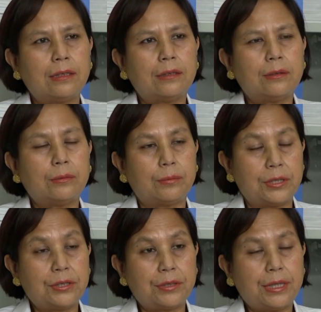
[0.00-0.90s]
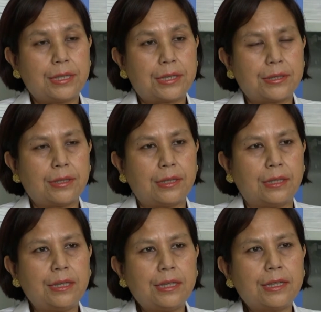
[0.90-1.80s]
one tree is
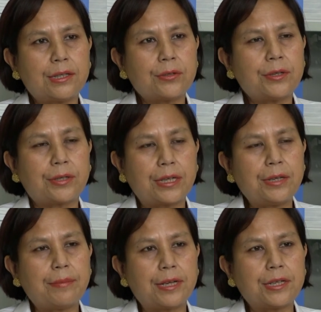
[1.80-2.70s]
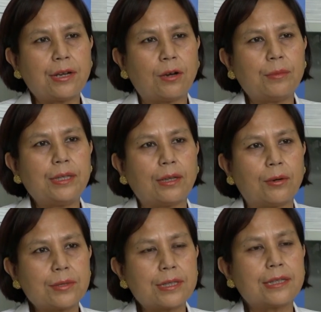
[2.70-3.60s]
needed. So you can imagine how many
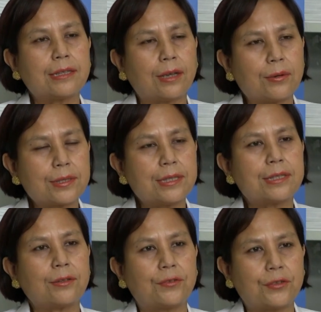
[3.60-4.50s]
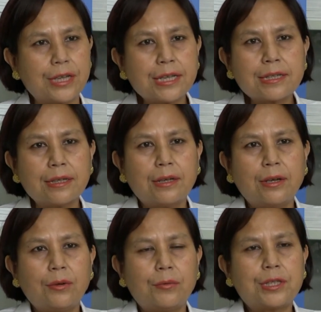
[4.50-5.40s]
thousands and thousands of trees
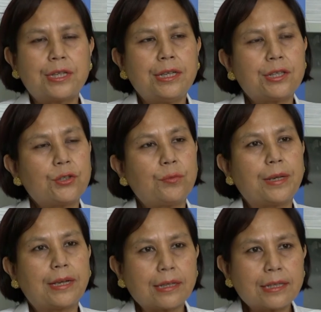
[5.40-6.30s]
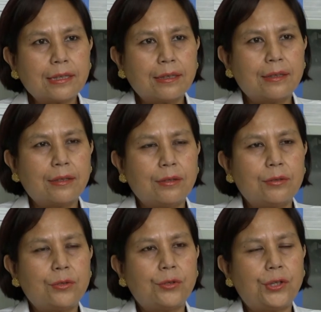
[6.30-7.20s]
which needs to be cut
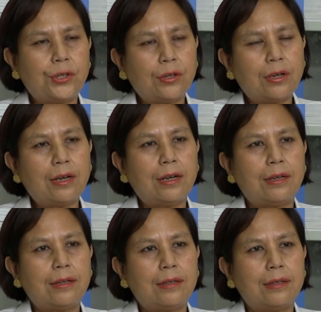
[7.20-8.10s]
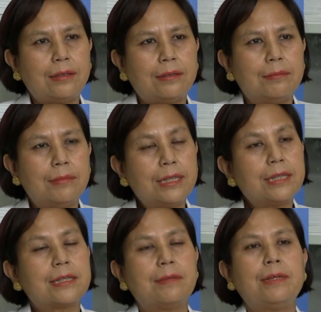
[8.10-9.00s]
to cure
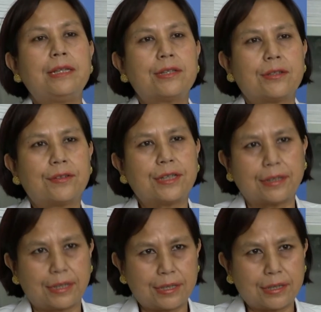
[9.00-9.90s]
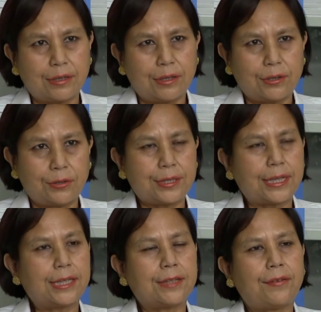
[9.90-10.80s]
millions and millions of cigarettes, to
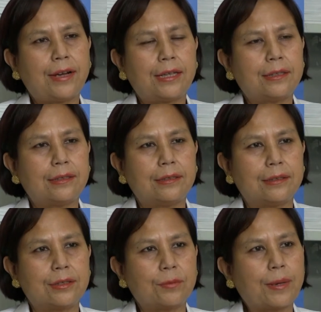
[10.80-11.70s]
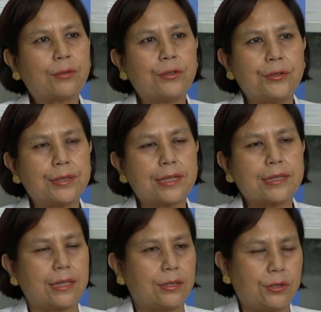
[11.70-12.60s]
satisfy the tobacco
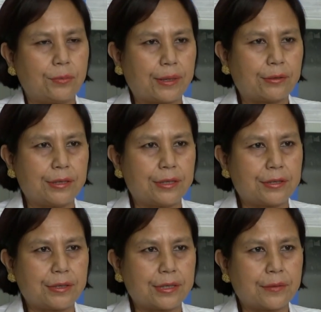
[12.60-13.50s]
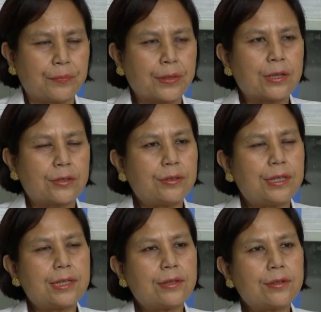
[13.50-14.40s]
users and the tobacco industries. So
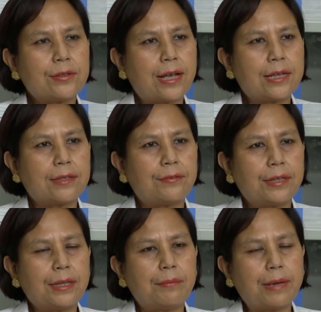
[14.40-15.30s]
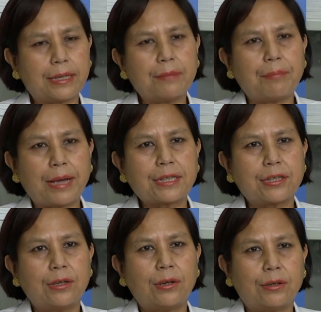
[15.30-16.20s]
this also has a very bad
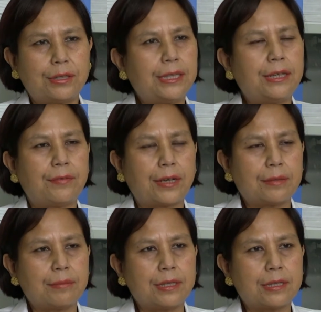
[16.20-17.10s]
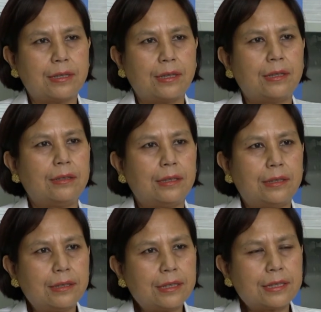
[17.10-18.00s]
impact on the environment. The
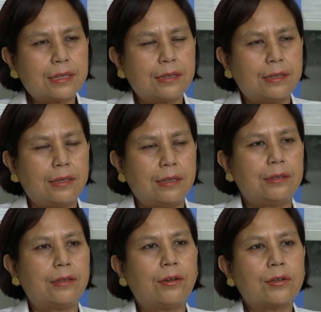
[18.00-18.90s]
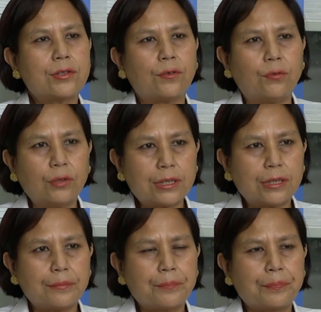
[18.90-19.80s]
dirt, the loss of wood,
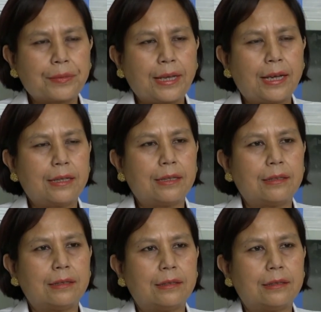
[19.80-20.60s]
and